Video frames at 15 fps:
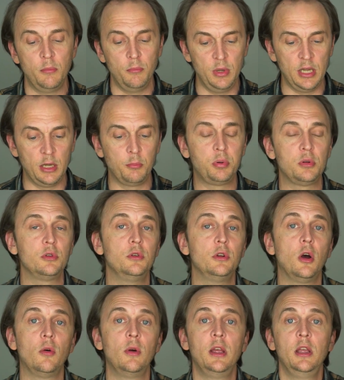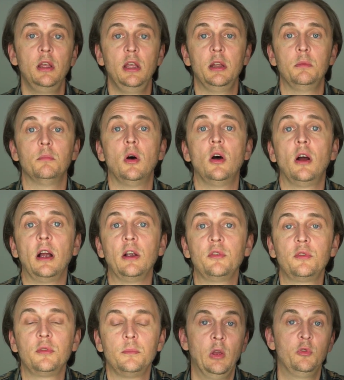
being Pluto and Mars.